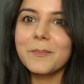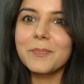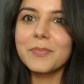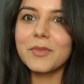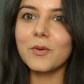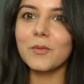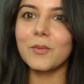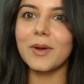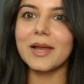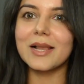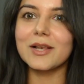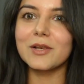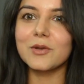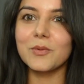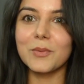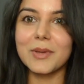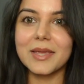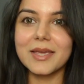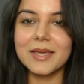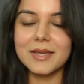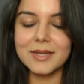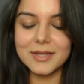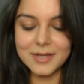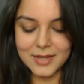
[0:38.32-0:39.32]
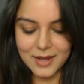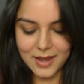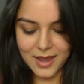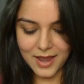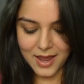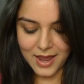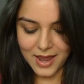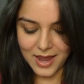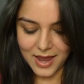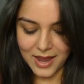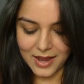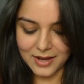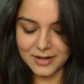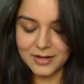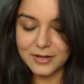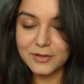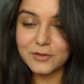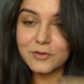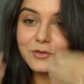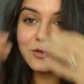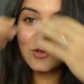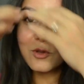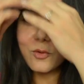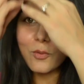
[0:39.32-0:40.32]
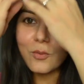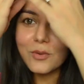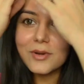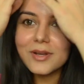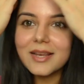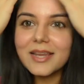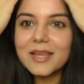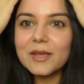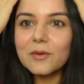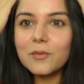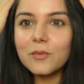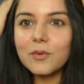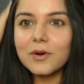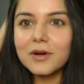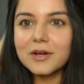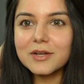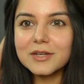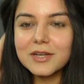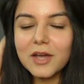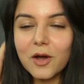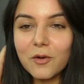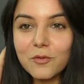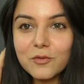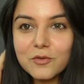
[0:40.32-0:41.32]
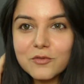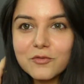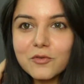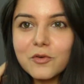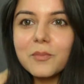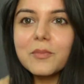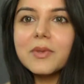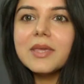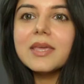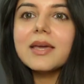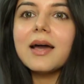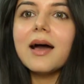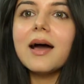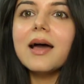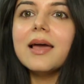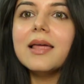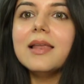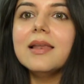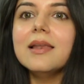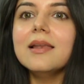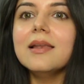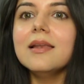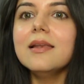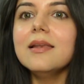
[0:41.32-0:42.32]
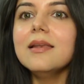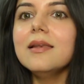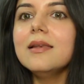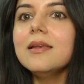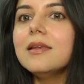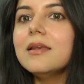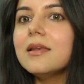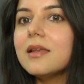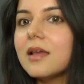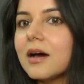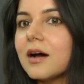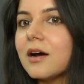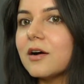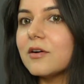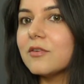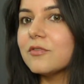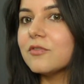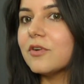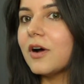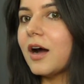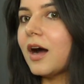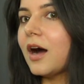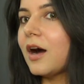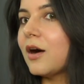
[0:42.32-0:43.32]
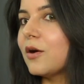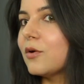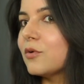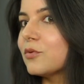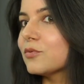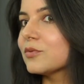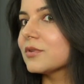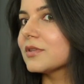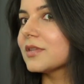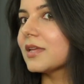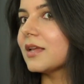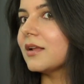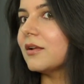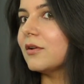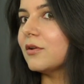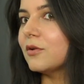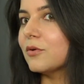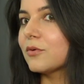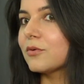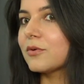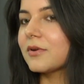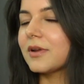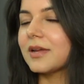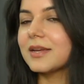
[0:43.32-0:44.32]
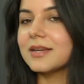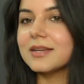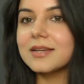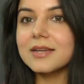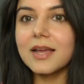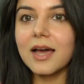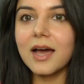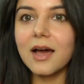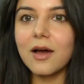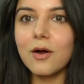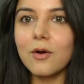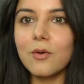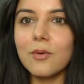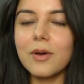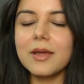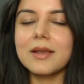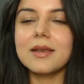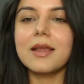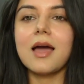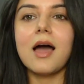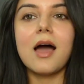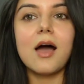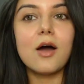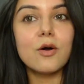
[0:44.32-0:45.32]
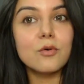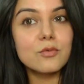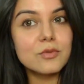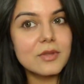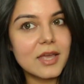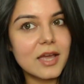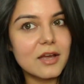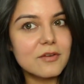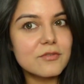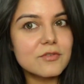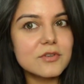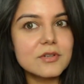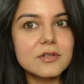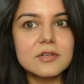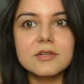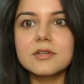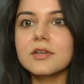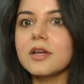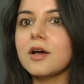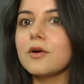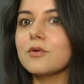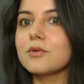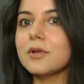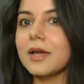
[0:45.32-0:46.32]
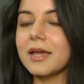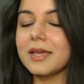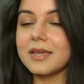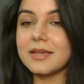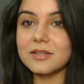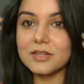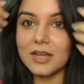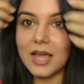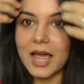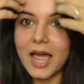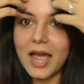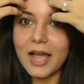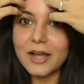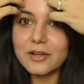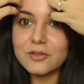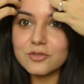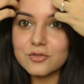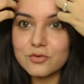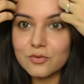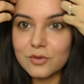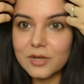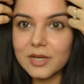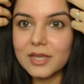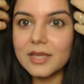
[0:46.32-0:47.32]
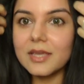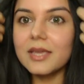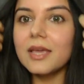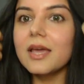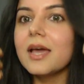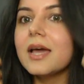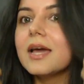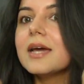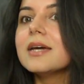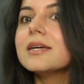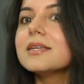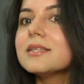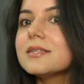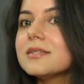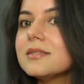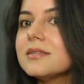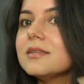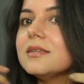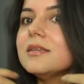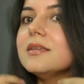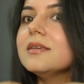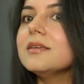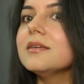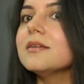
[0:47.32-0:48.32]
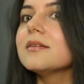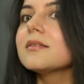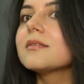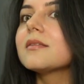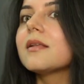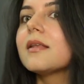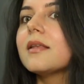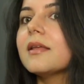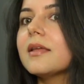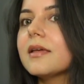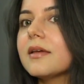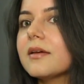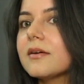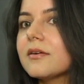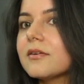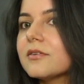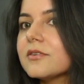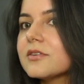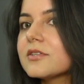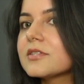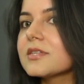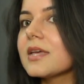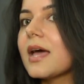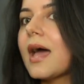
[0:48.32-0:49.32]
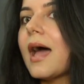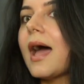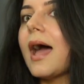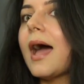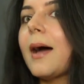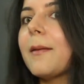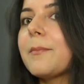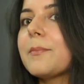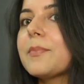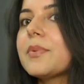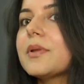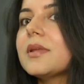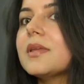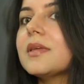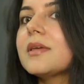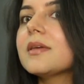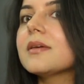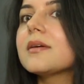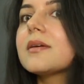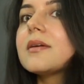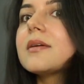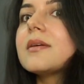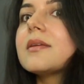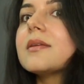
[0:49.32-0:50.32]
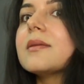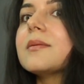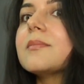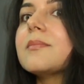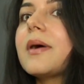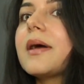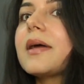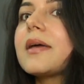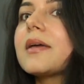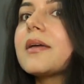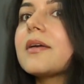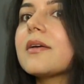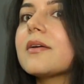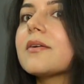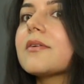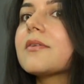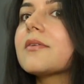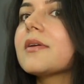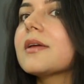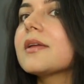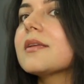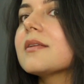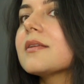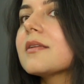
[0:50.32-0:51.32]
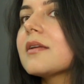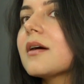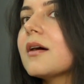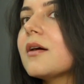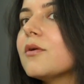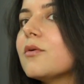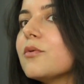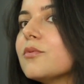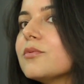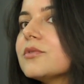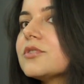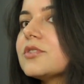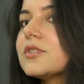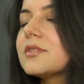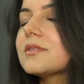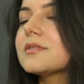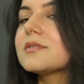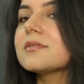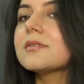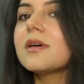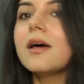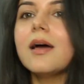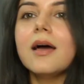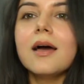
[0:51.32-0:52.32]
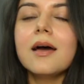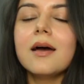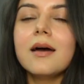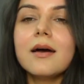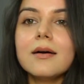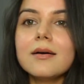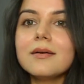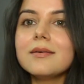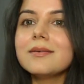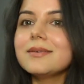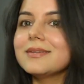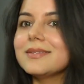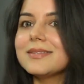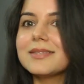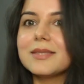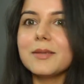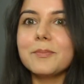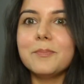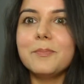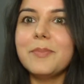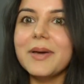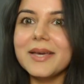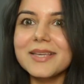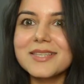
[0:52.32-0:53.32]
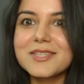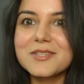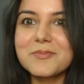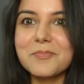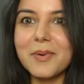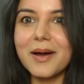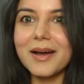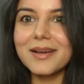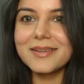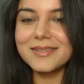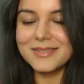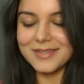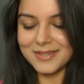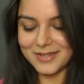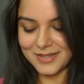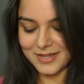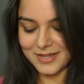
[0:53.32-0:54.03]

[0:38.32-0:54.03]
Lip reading: while doing it, and it totally worked out for me. I love how they look right now and how they have turned out. I can actually see the layers happening in my hair right now, which is the best part.